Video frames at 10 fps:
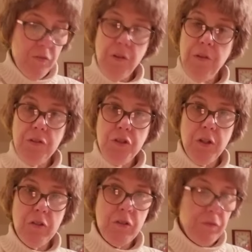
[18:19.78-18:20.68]
to the
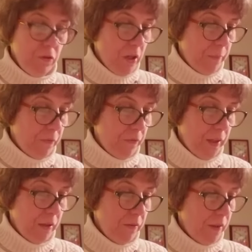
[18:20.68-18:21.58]
Church of
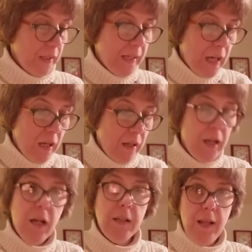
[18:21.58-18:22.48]
Topsfield. And again,
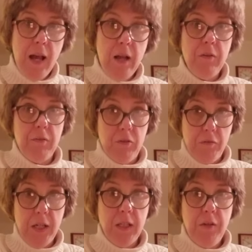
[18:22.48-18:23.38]
I got that
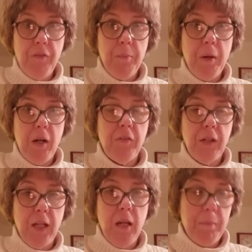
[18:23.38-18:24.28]
directly from
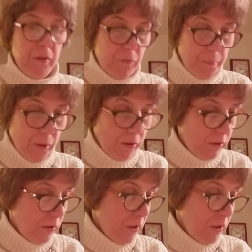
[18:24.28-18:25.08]
Parson Capen's book.